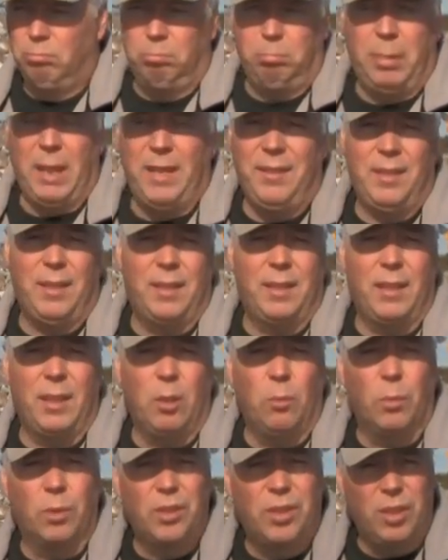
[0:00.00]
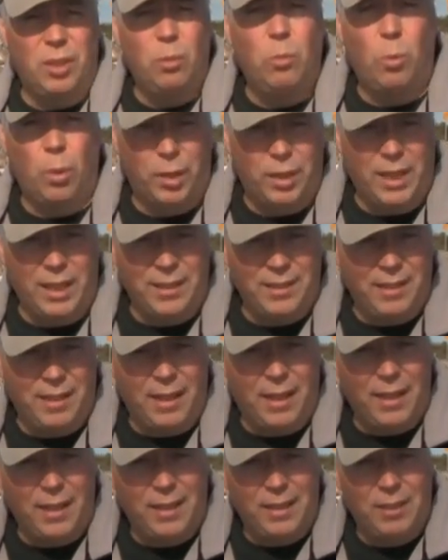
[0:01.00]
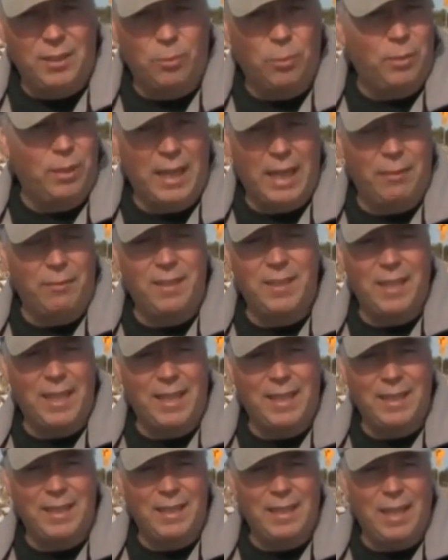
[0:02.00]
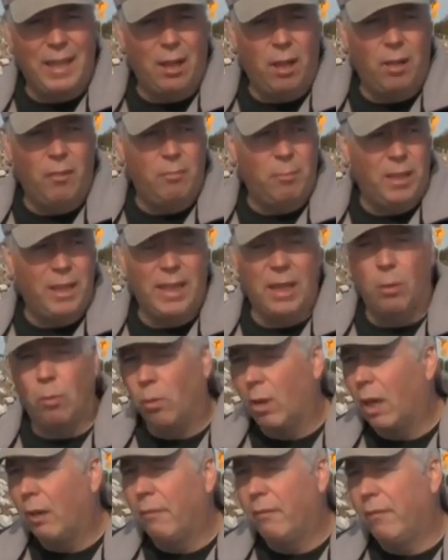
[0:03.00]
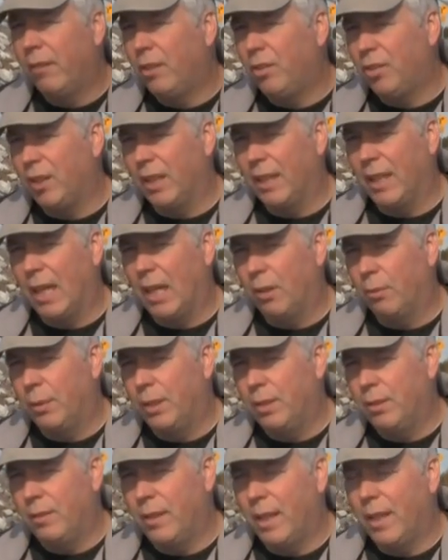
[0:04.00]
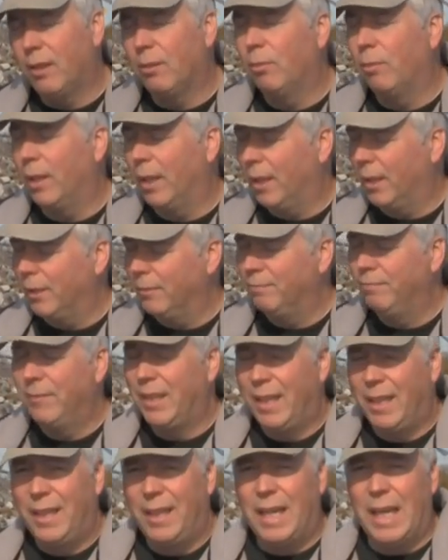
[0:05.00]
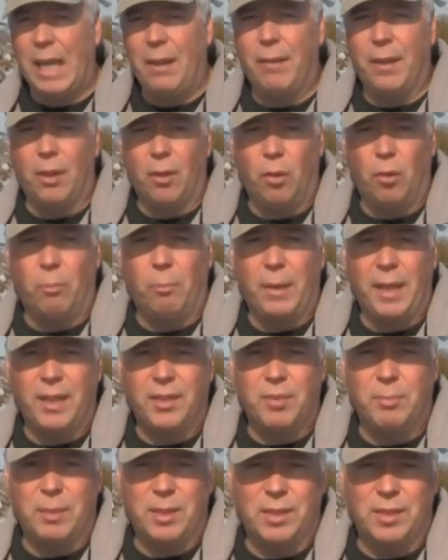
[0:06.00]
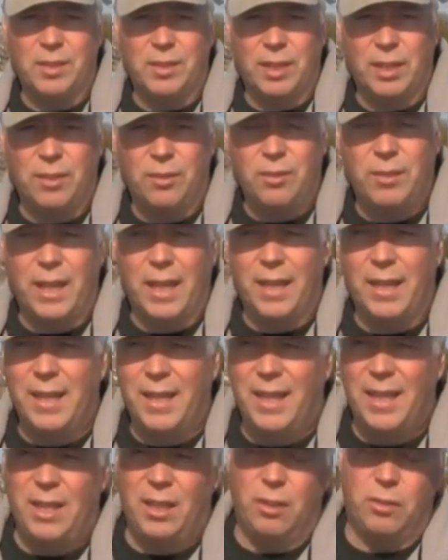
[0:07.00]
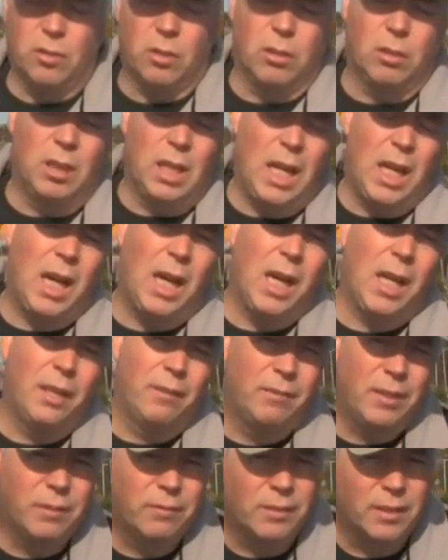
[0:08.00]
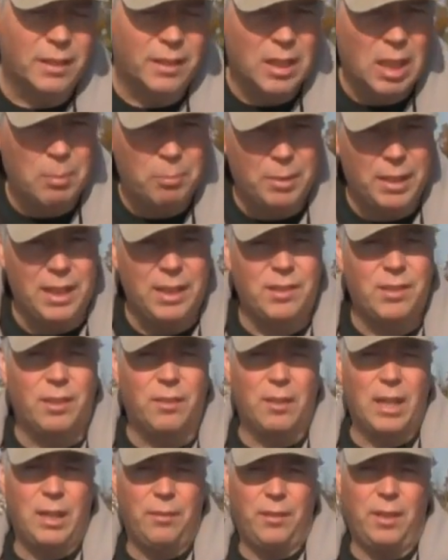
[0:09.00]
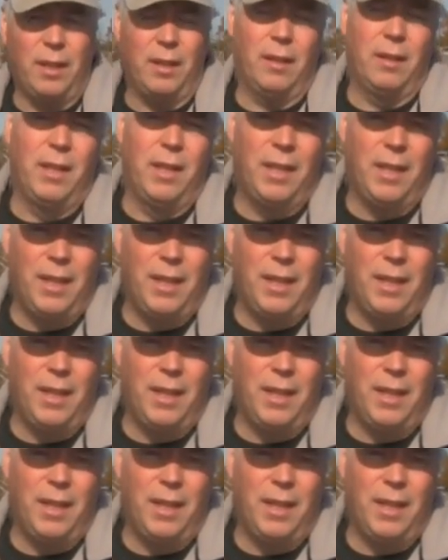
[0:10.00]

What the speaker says: basically, we're still working today. We haven't taken the day off, but yet we're out fishing. How do we do that? Well, having a home-based business can do that. There's a lot of different companies that are out there